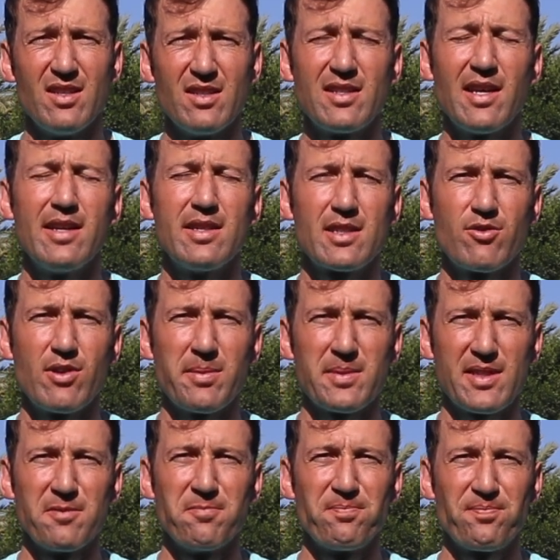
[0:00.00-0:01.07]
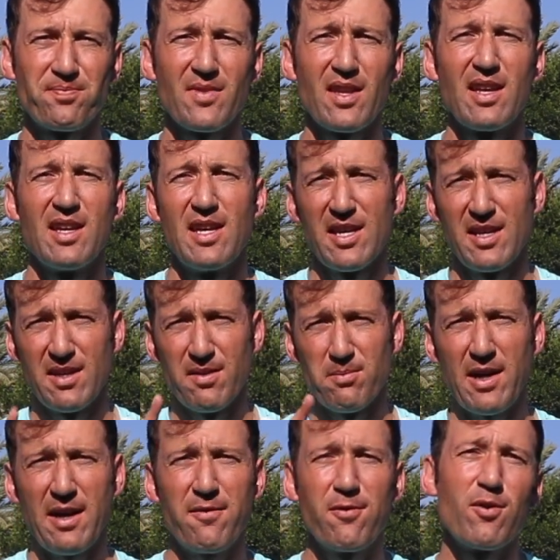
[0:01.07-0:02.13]
tennis grips.
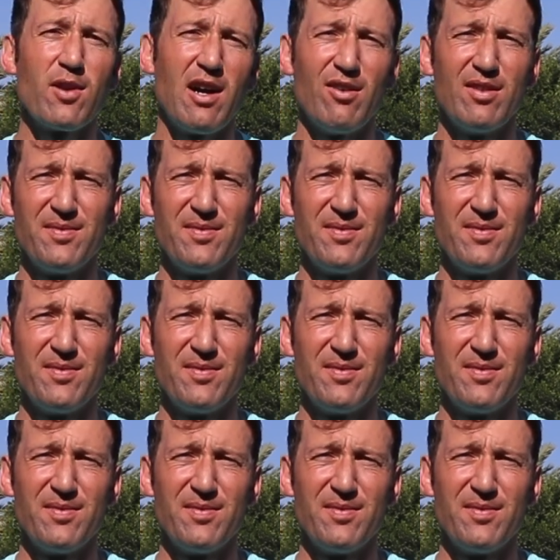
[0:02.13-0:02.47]
Bye for now.